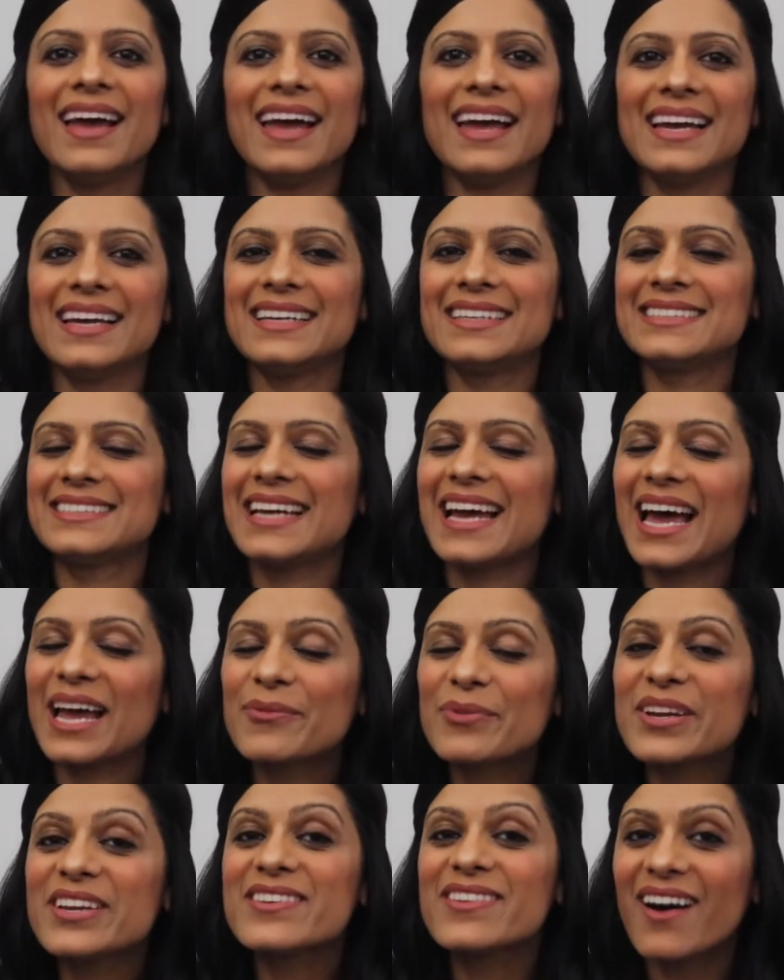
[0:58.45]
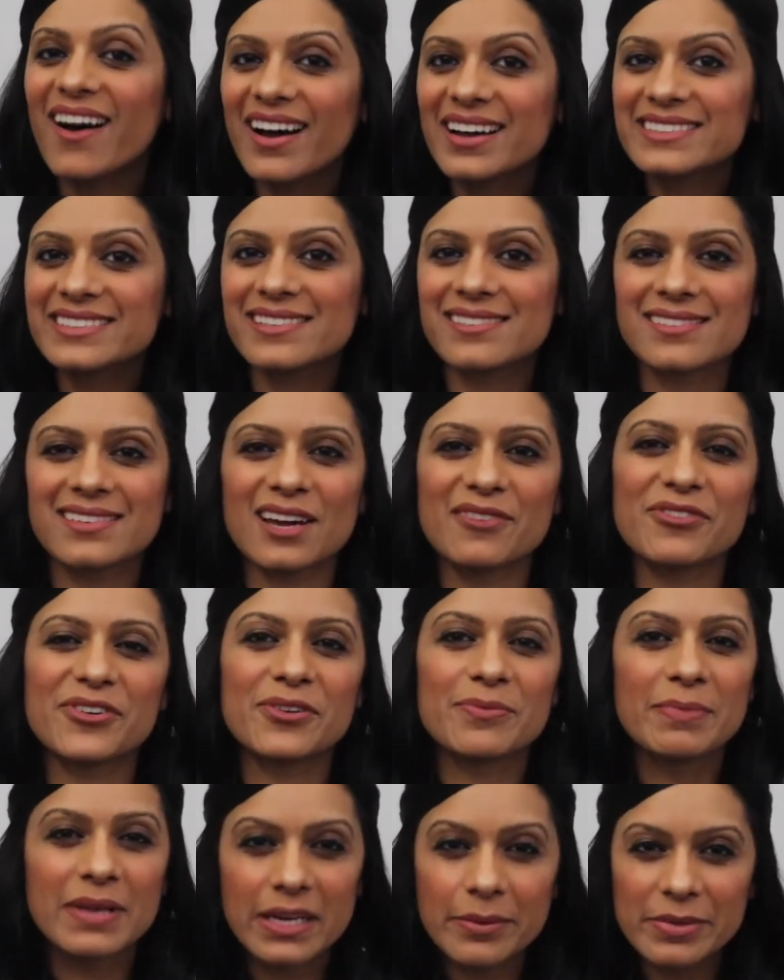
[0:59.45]
and had we not
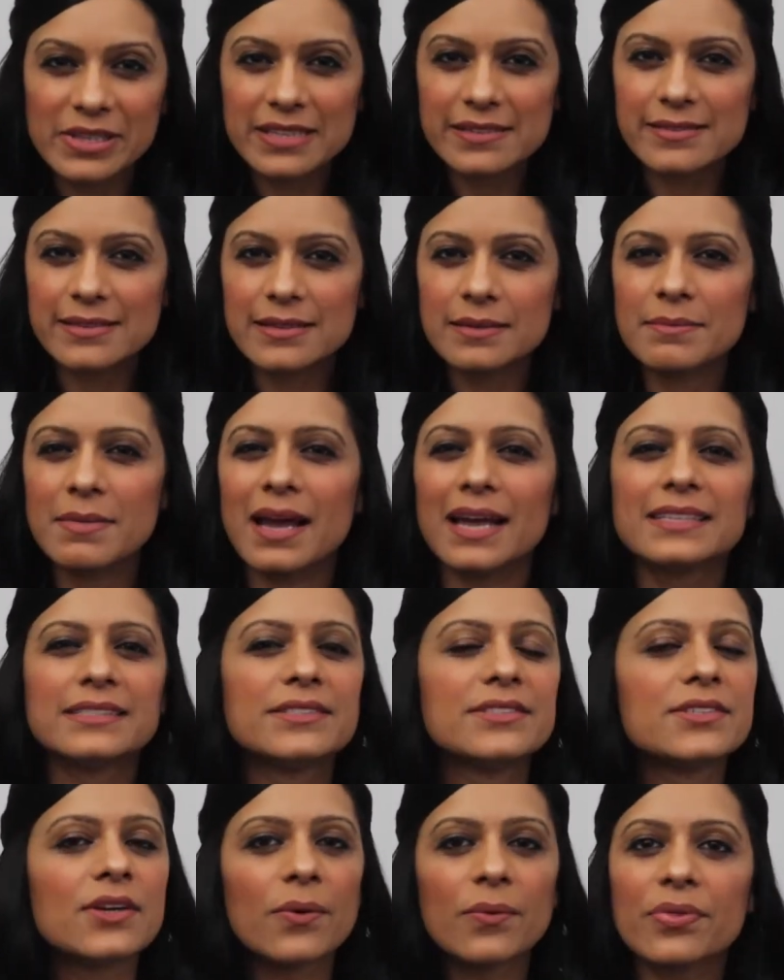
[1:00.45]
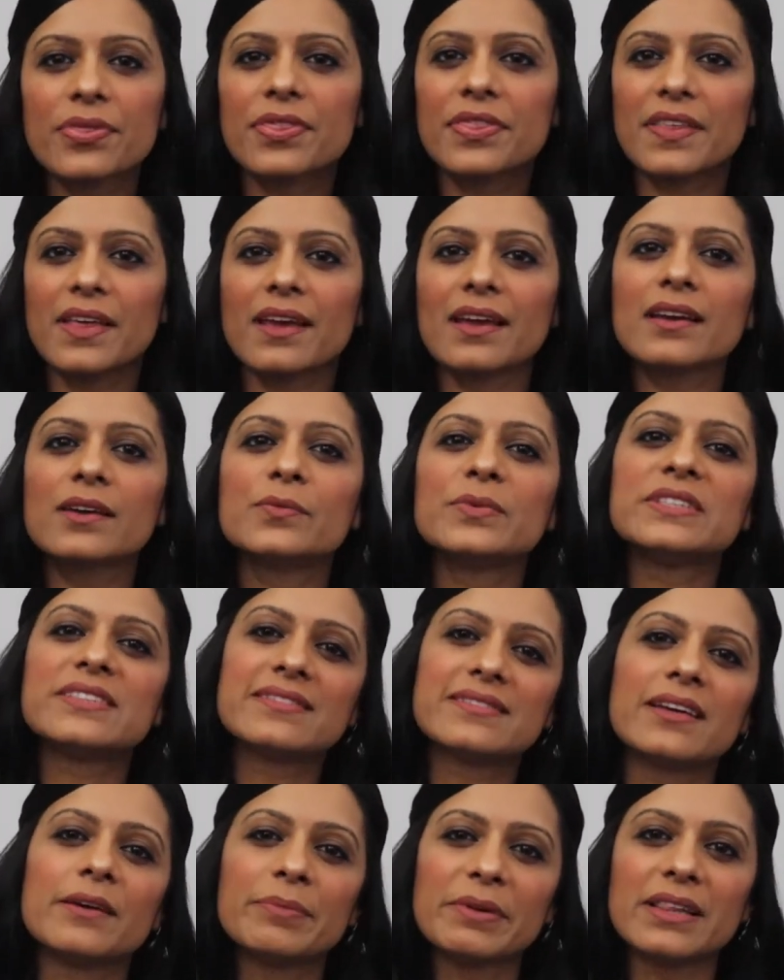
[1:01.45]
discovered minimalism, I don't think
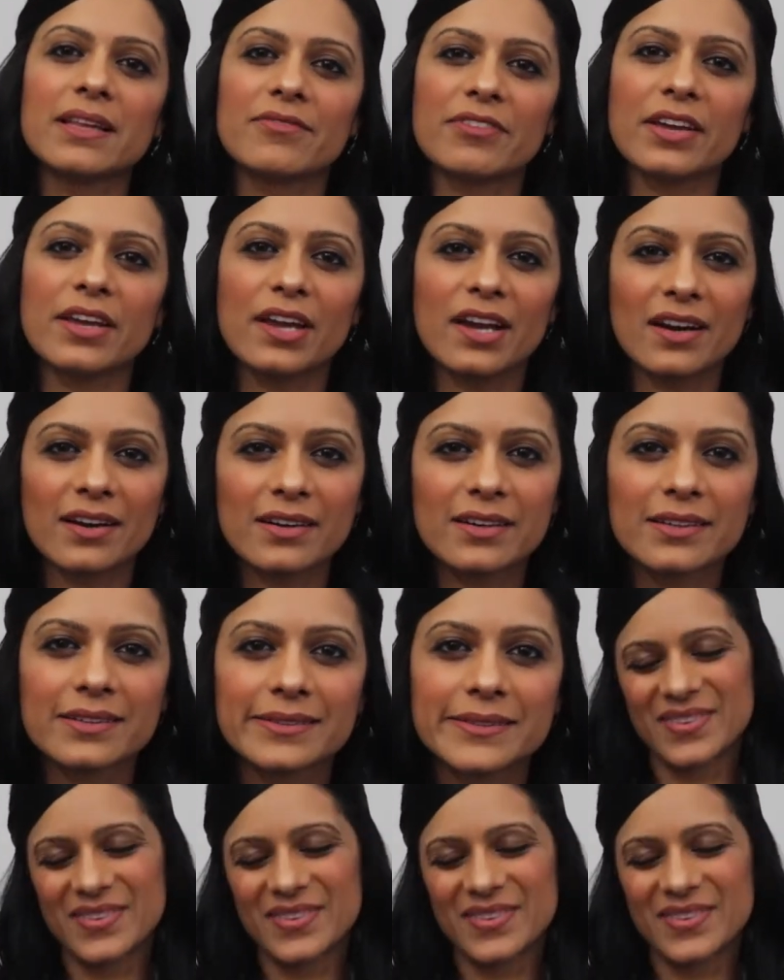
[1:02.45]
we'd still be living here.